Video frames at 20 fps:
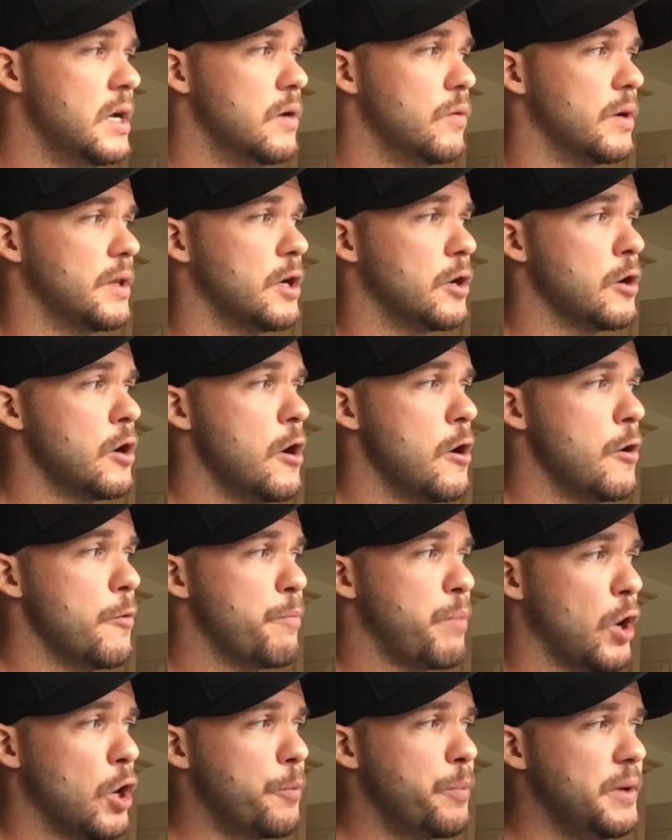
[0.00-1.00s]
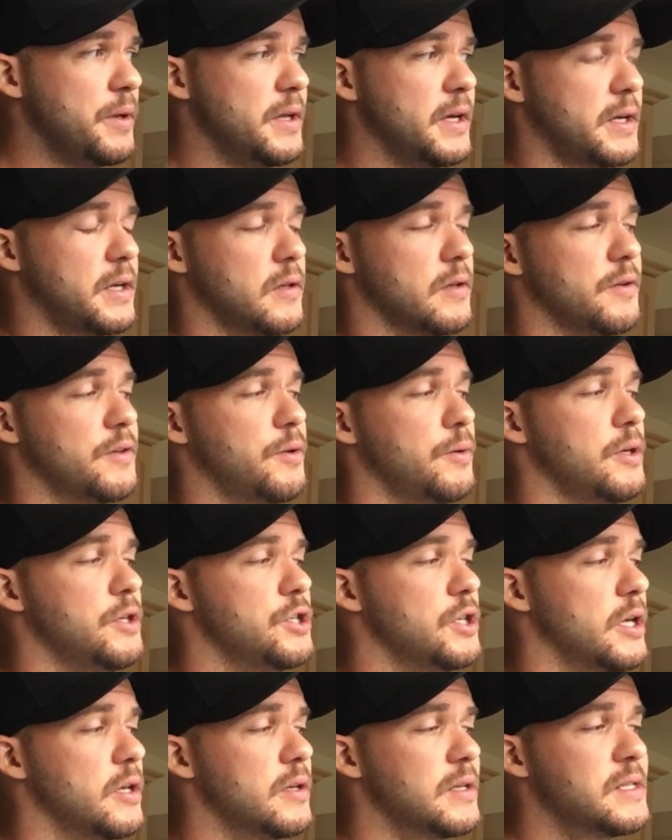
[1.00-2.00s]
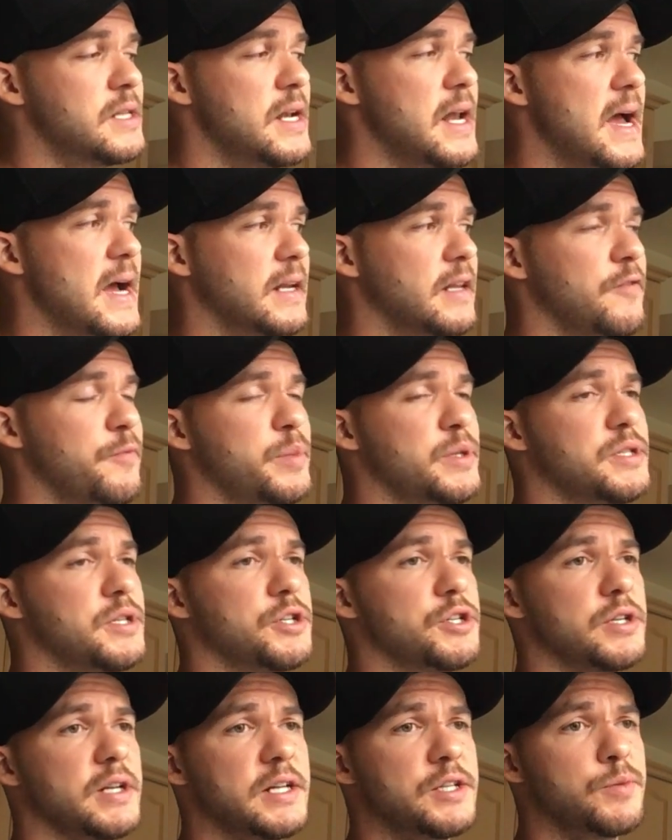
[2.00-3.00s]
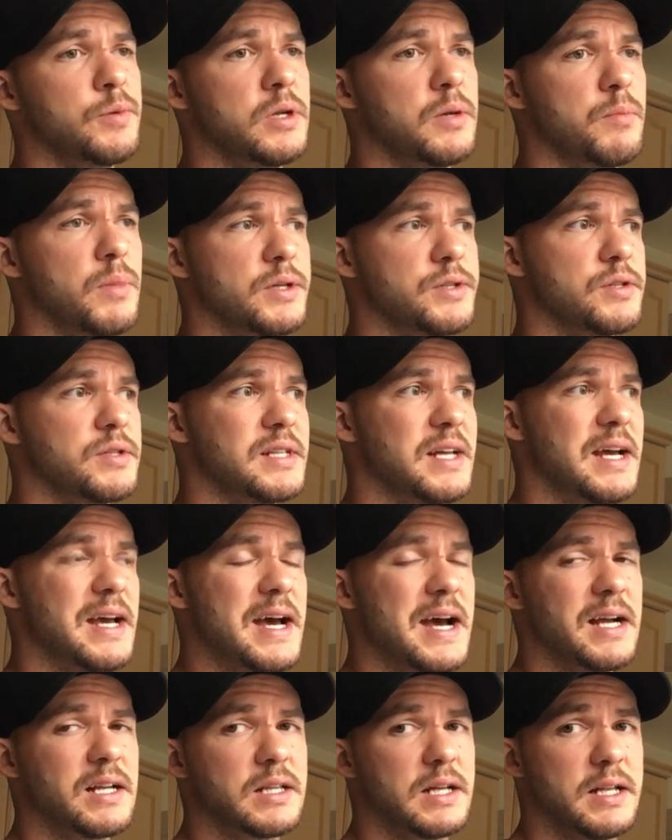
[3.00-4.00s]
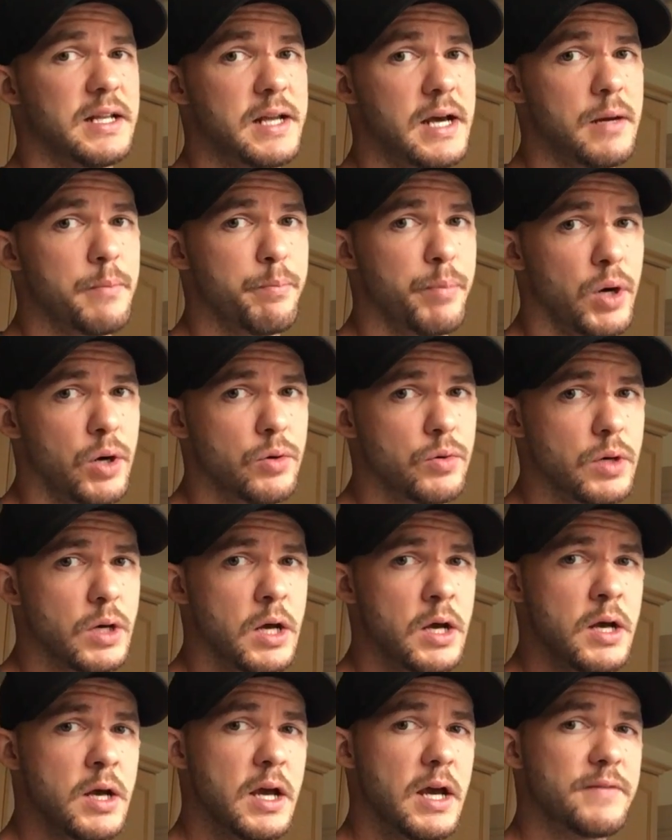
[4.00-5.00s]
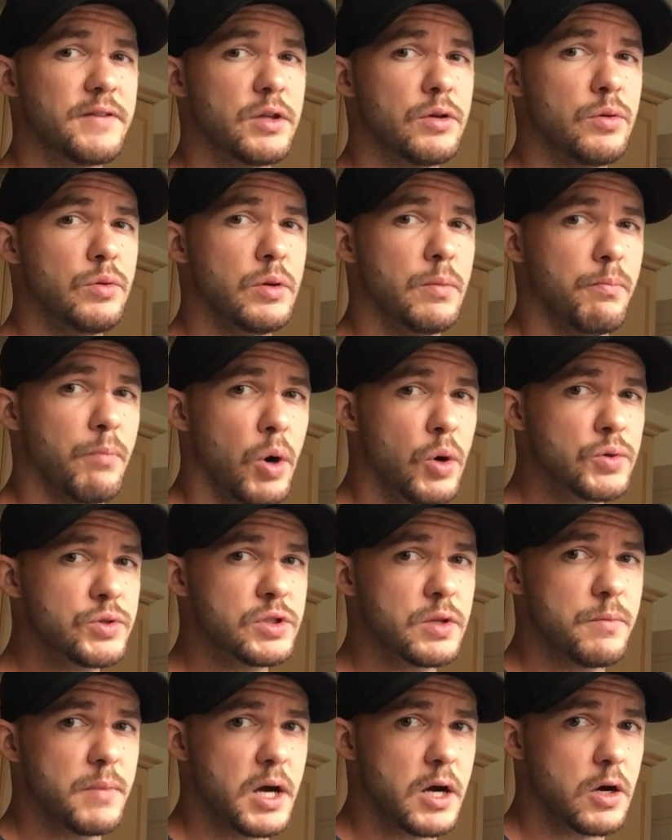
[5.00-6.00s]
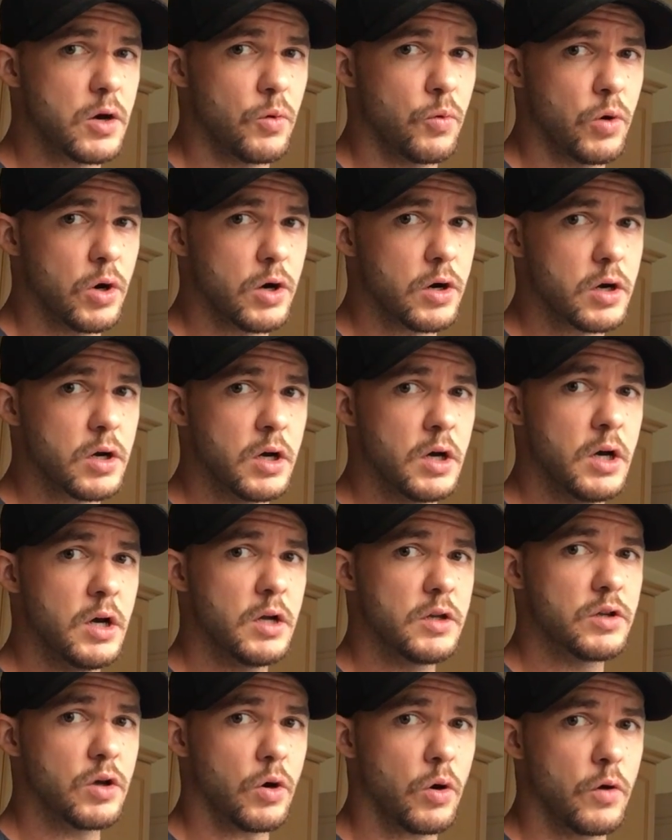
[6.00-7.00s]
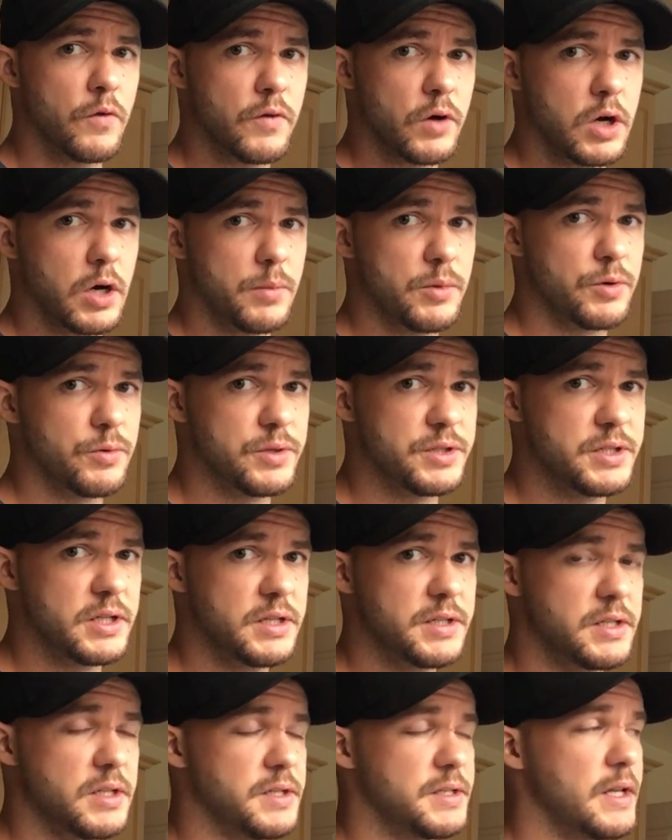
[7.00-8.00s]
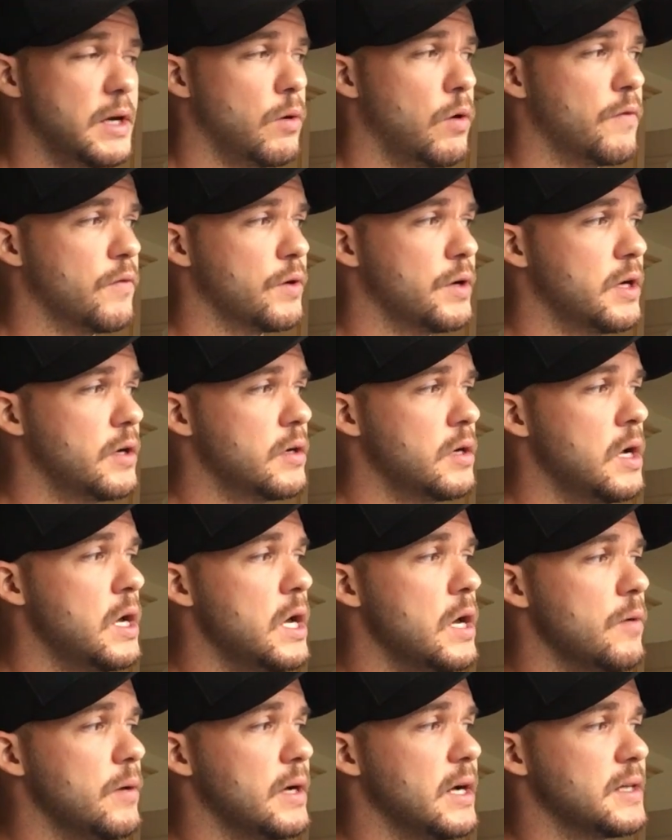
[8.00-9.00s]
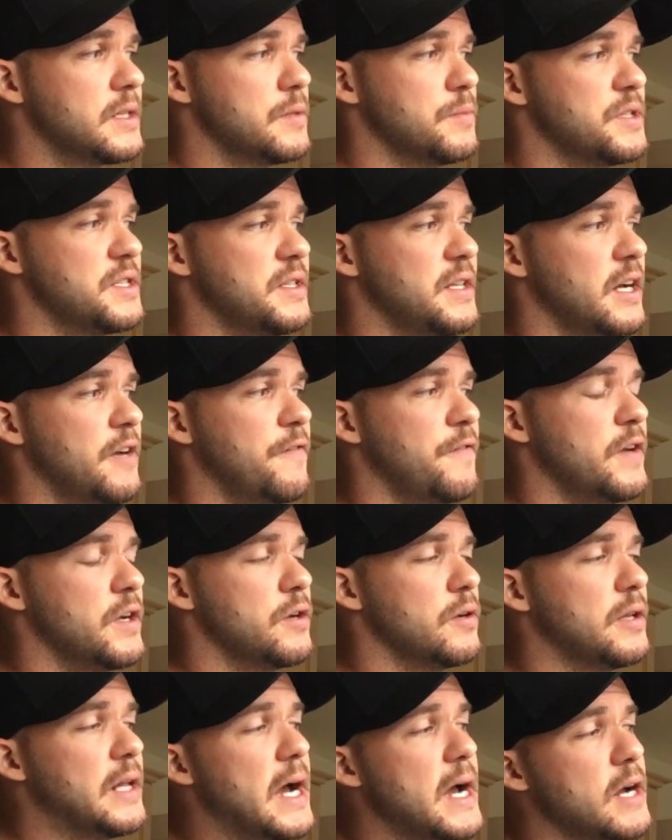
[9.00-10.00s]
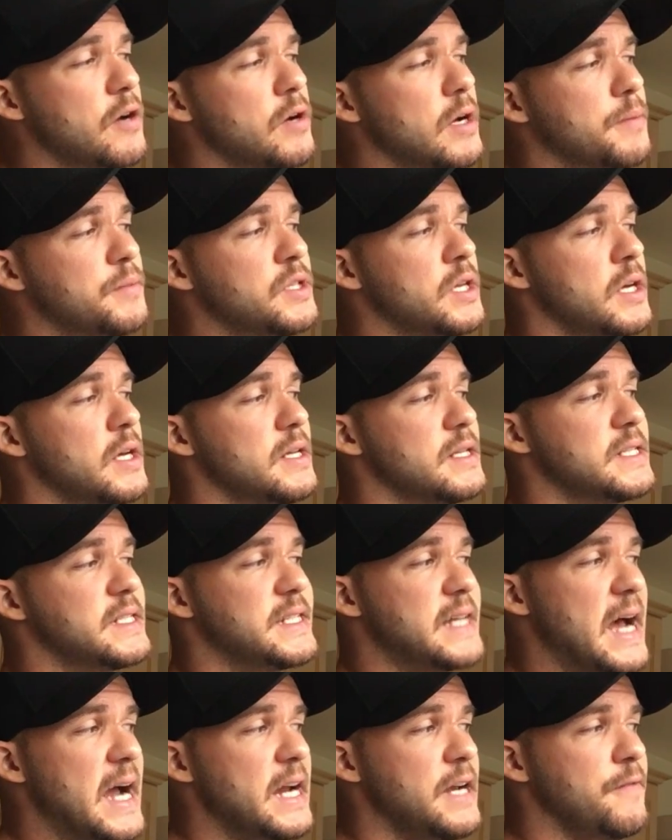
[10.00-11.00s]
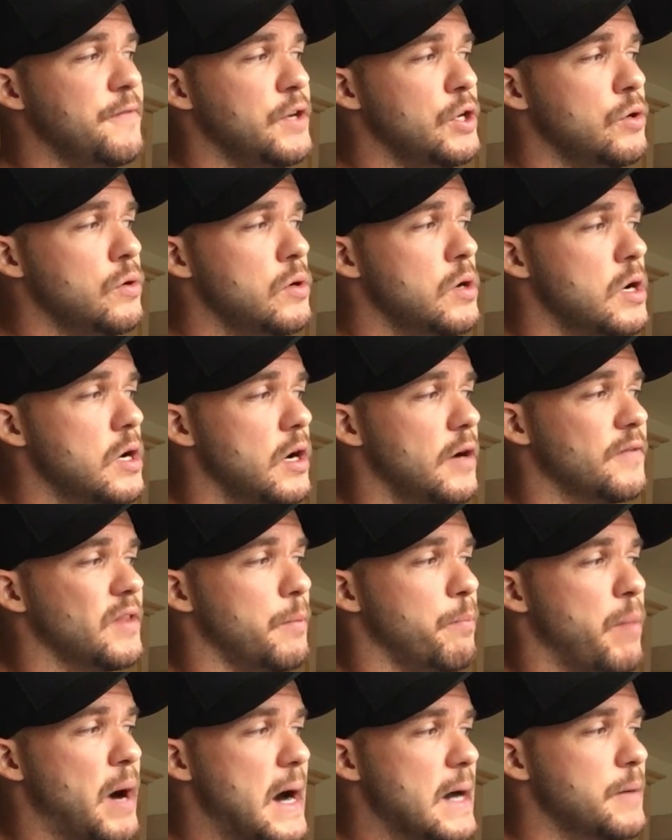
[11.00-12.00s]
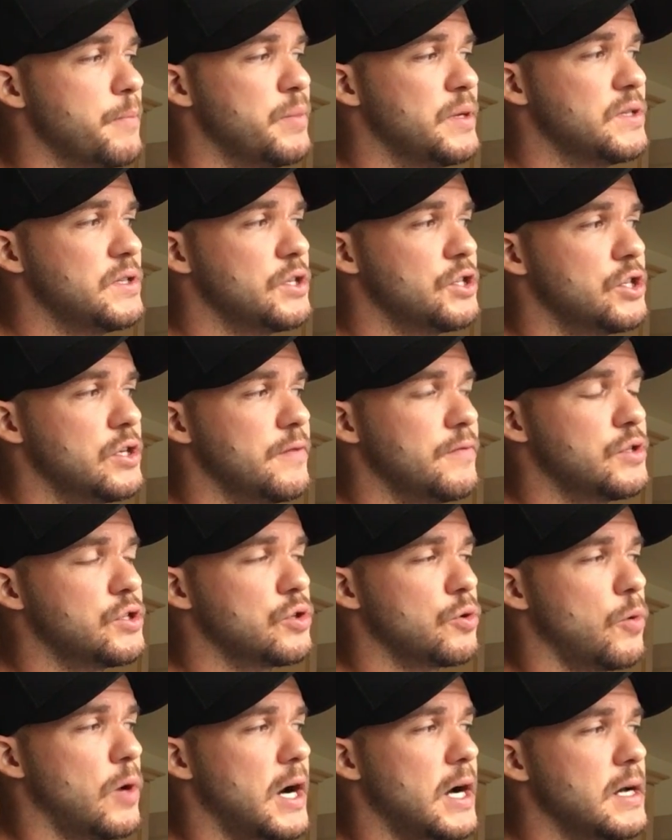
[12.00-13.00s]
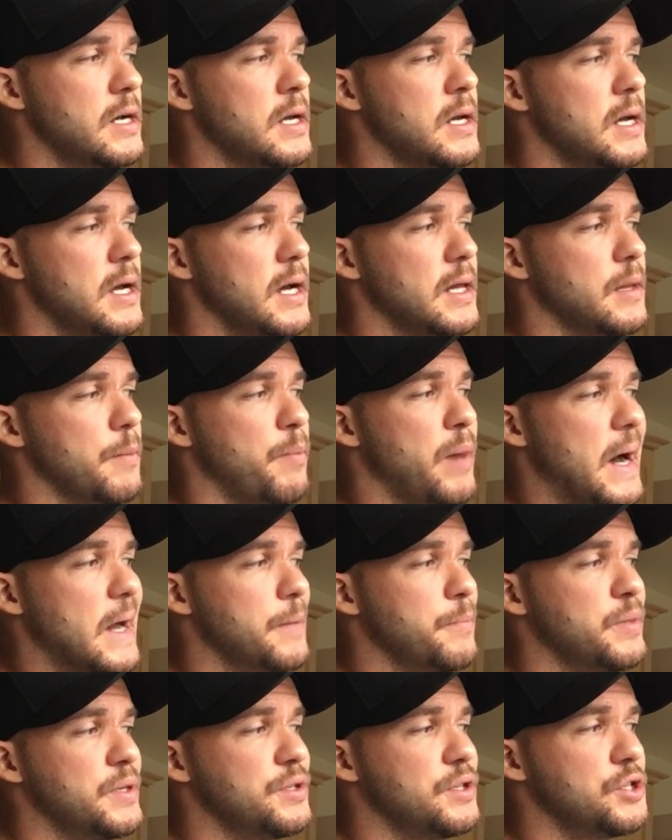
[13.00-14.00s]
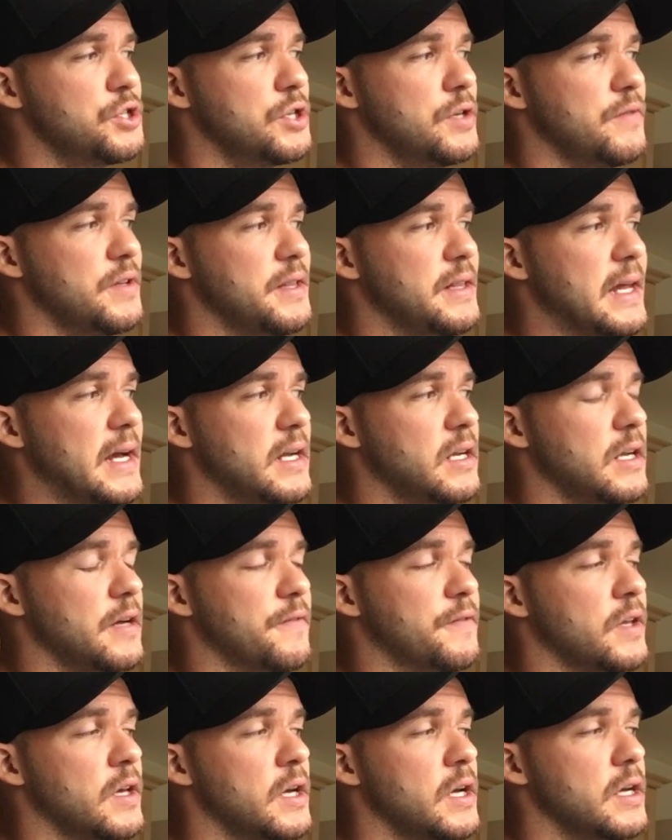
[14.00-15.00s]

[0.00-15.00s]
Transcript: When they're perpendicular to each other, it's an active position. That's when the muscles that act on that bone have to do the most amount of work to overcome the resistance. Now, over here, we got some stick figure diagrams, side view of the bottom position of a squat and the bottom position of a deadlift.